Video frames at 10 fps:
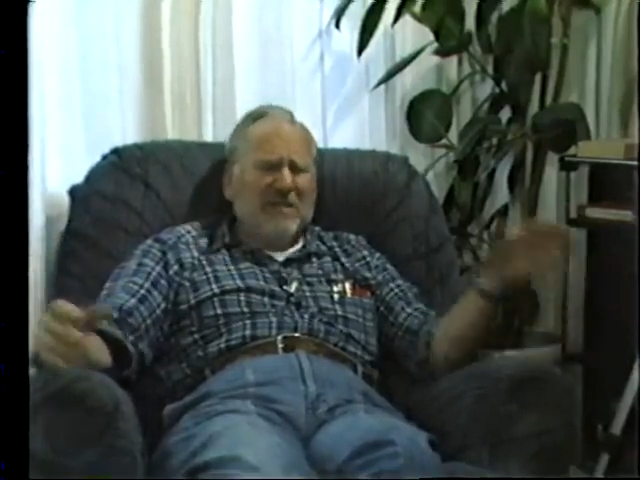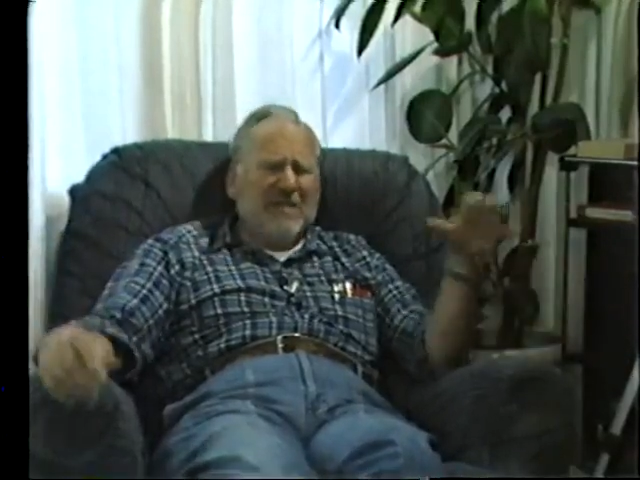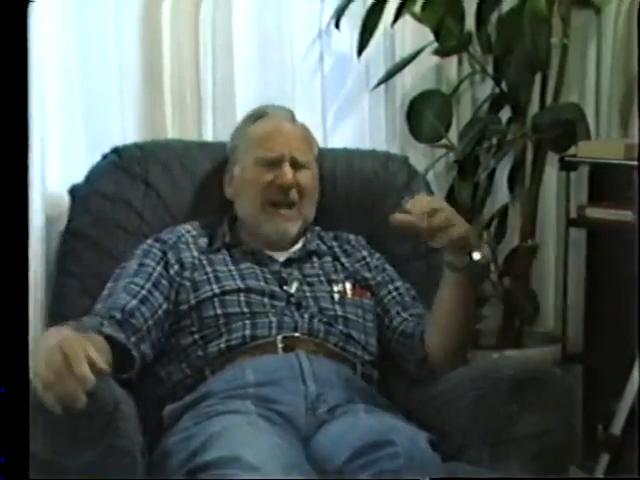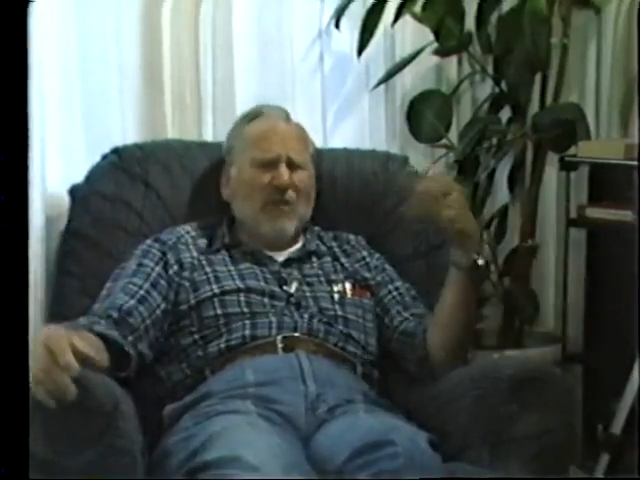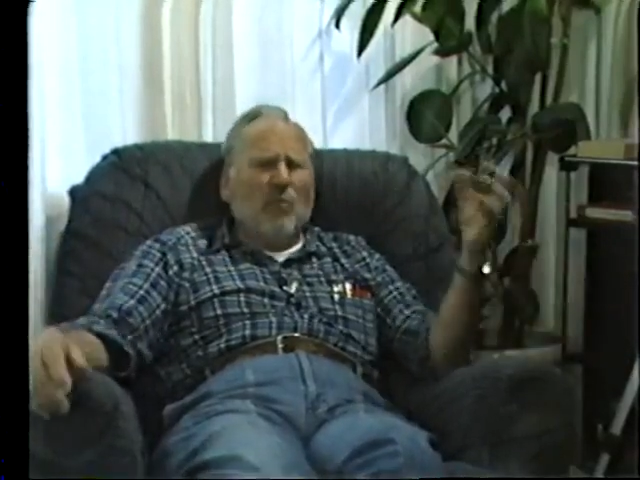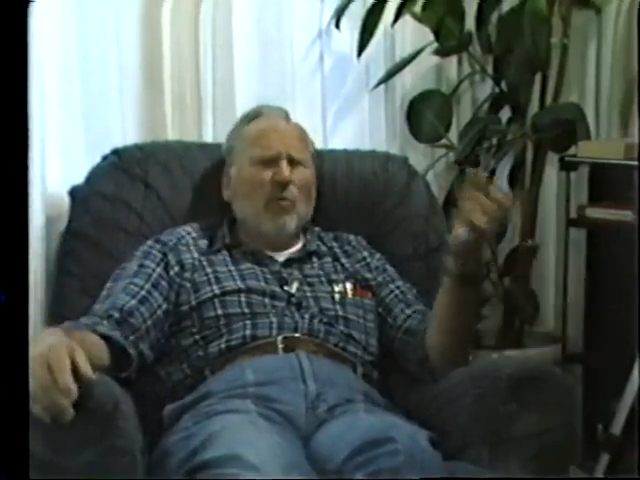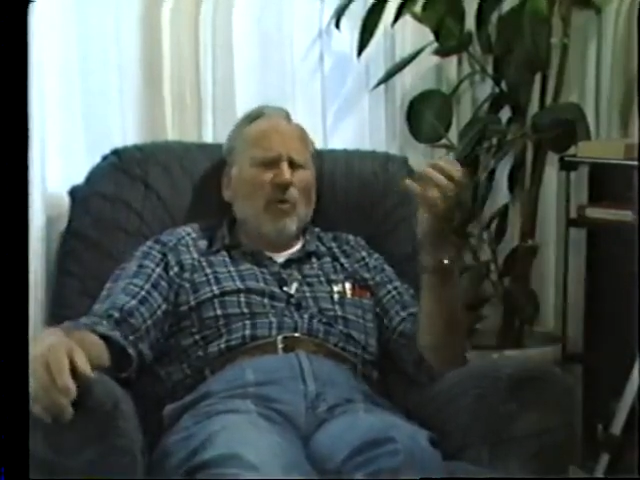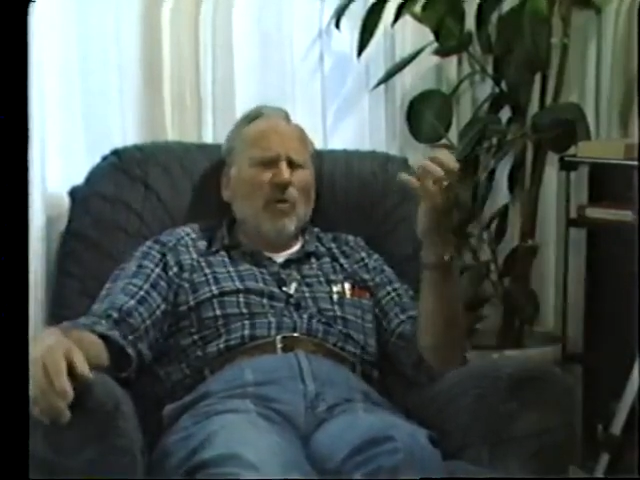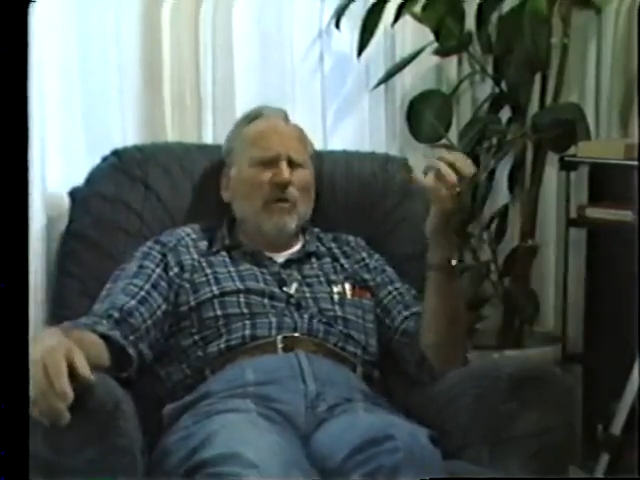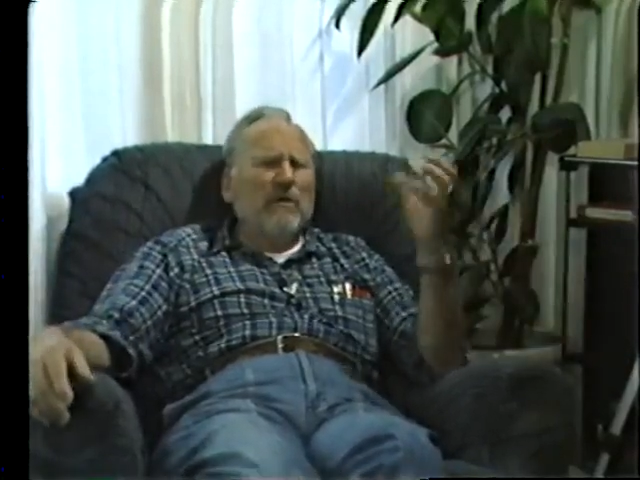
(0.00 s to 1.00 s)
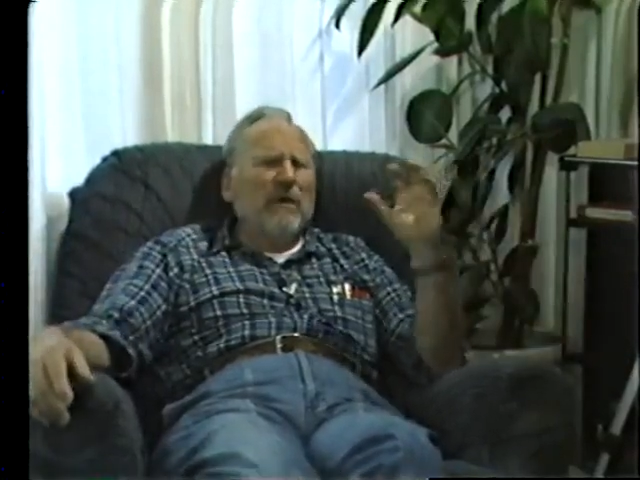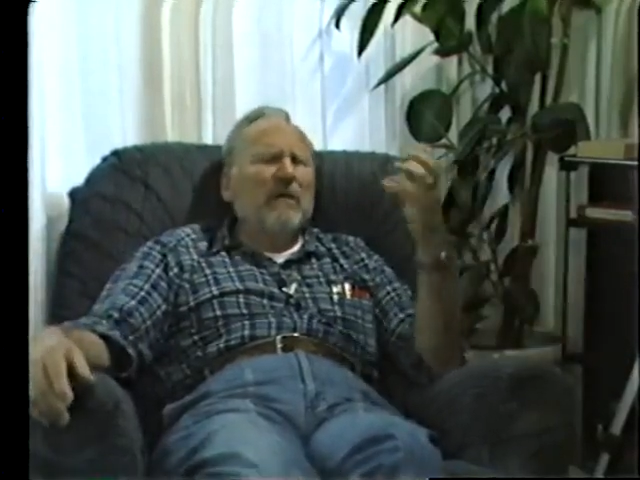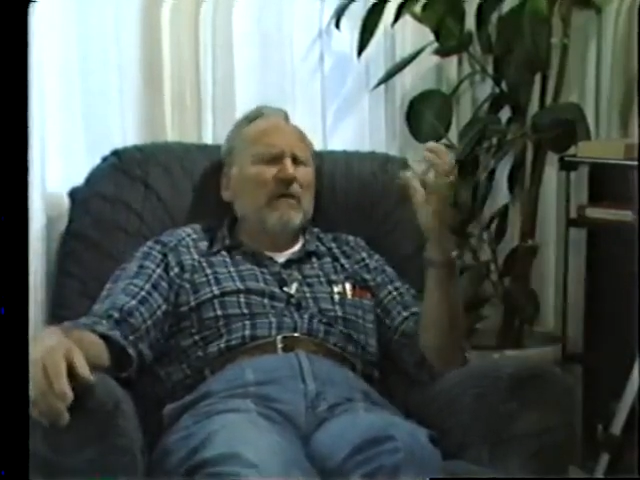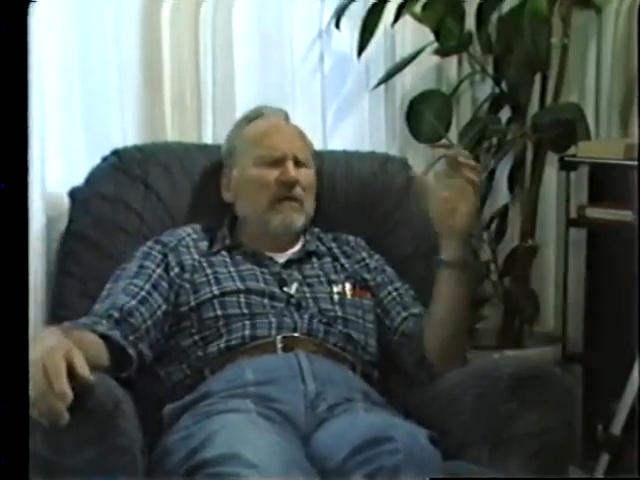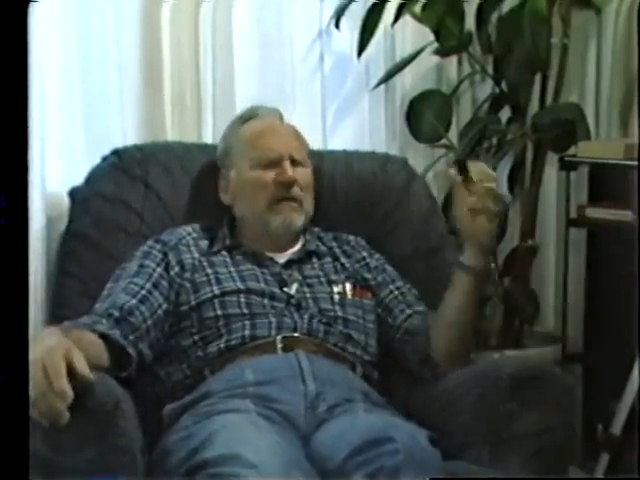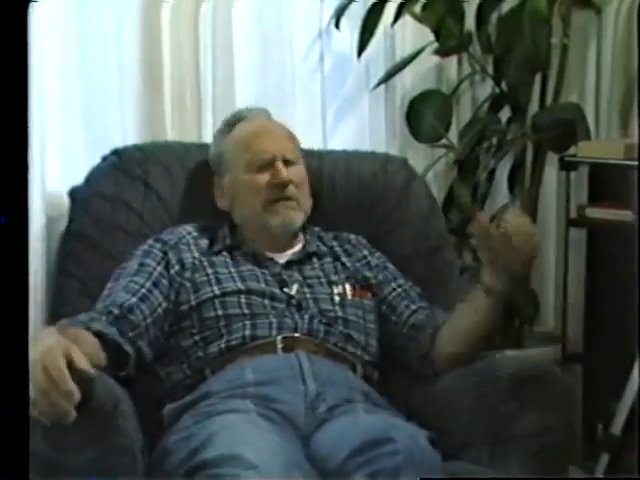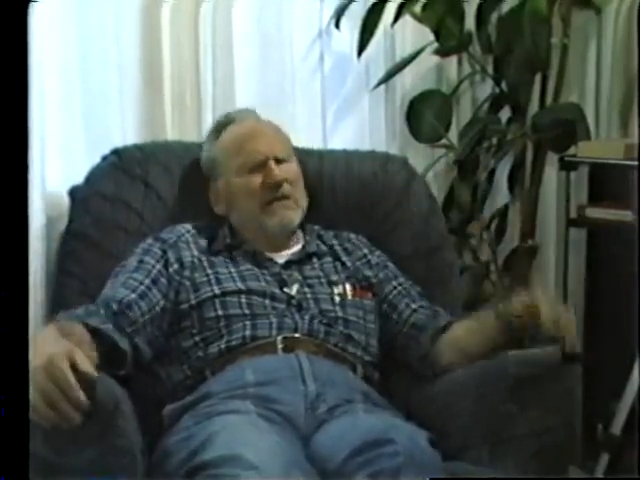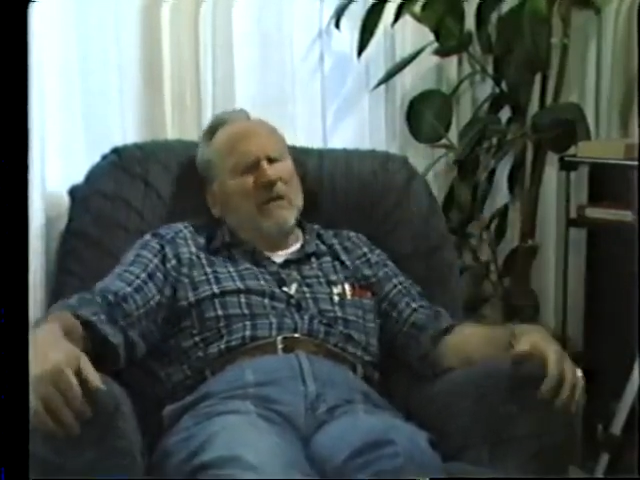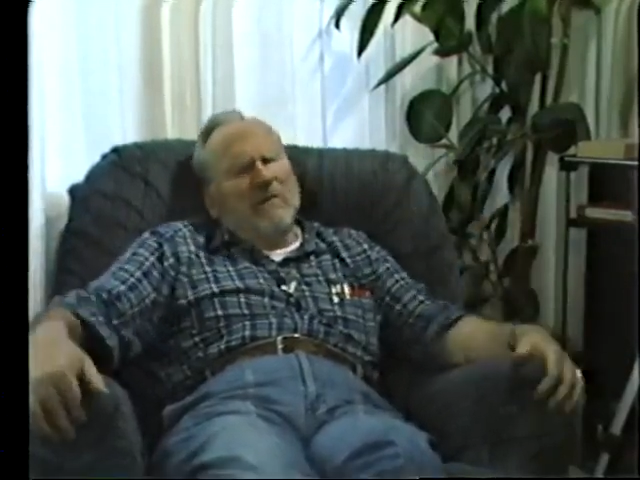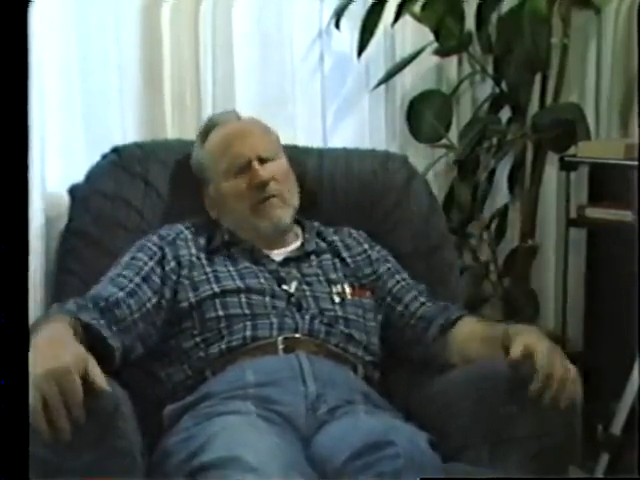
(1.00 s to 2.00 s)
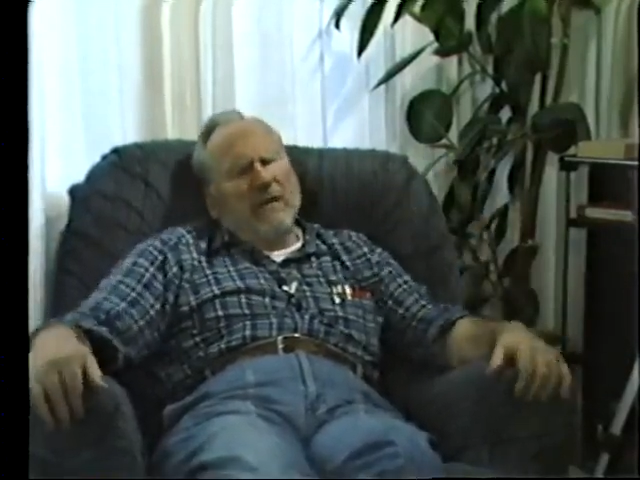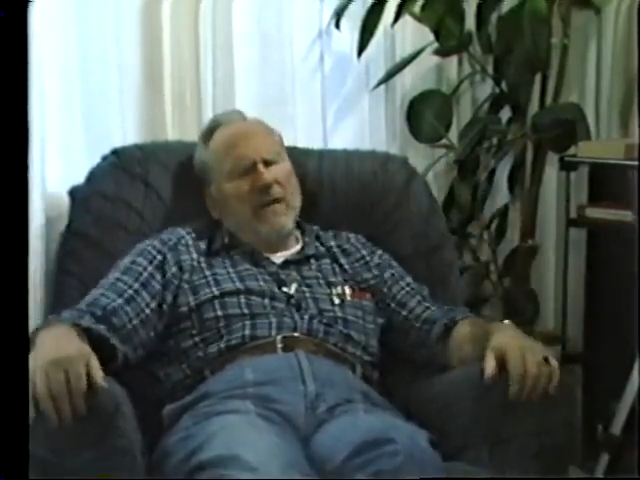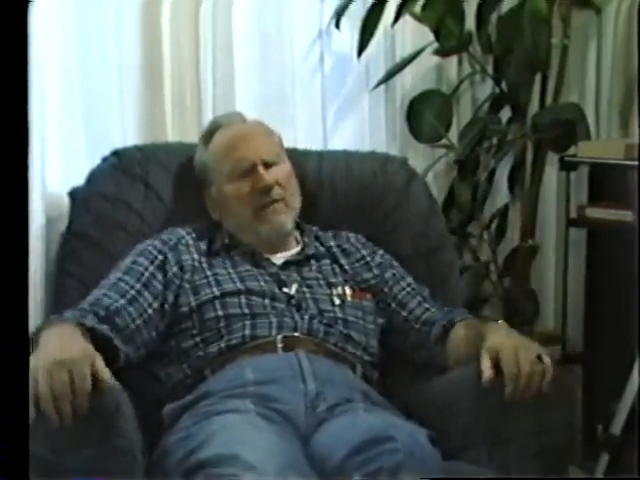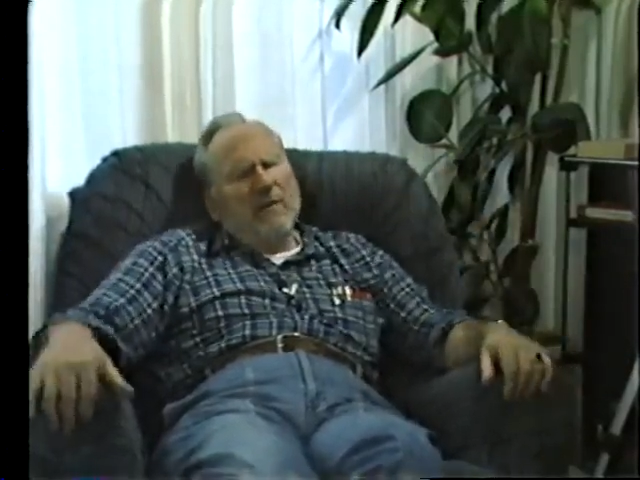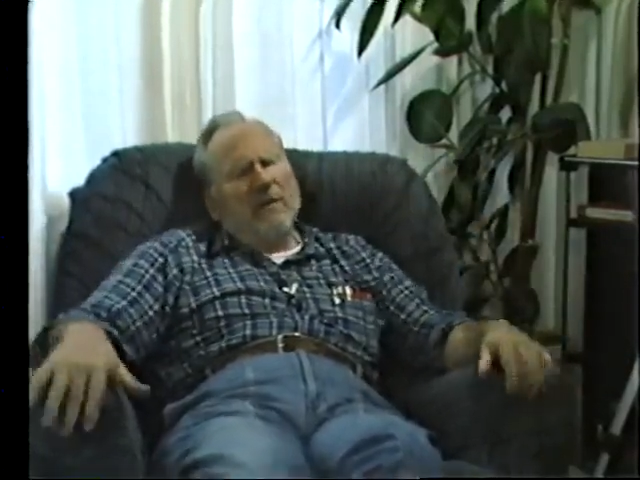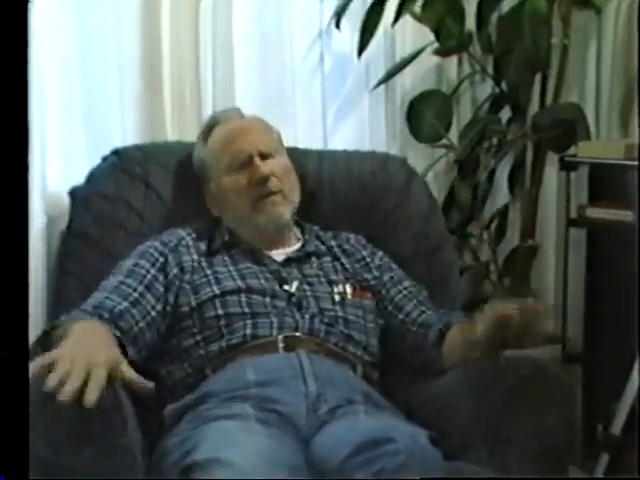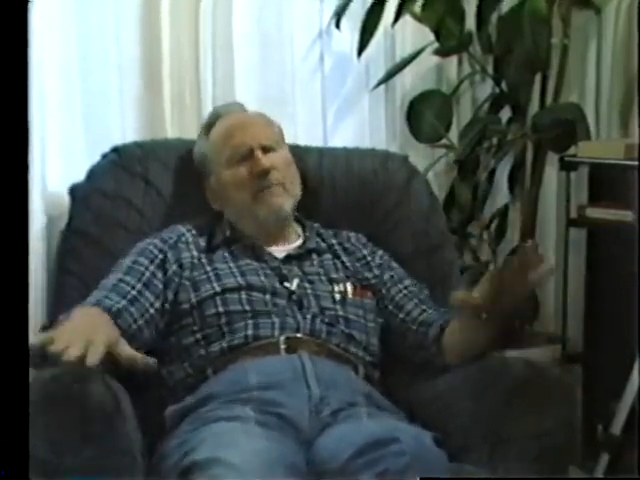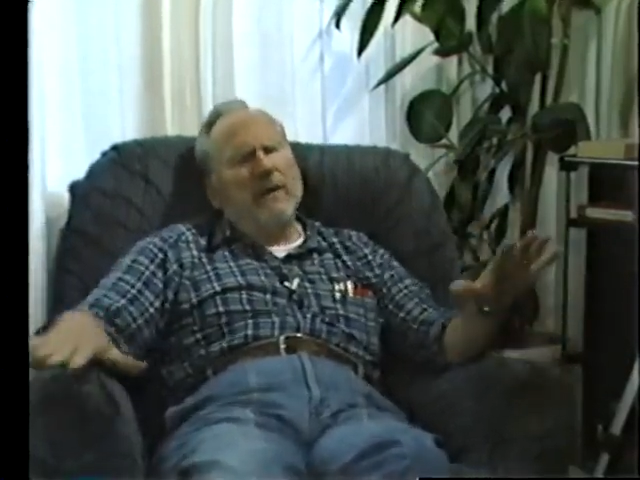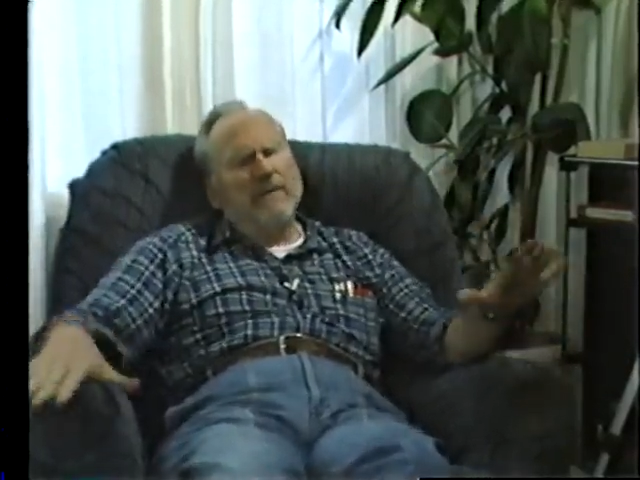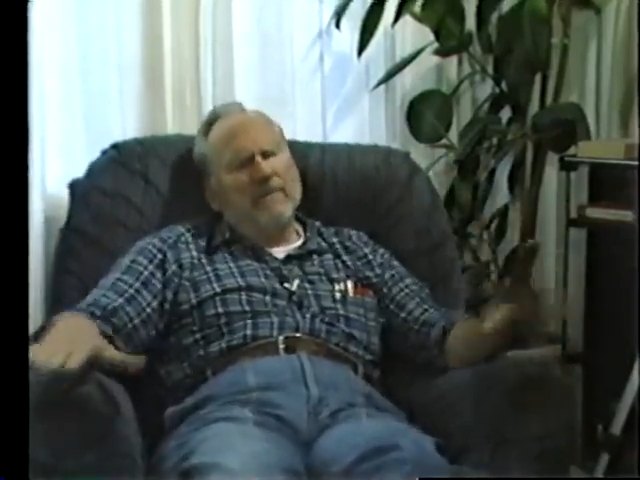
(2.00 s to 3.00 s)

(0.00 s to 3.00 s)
It's not a word that's in our vocabulary, but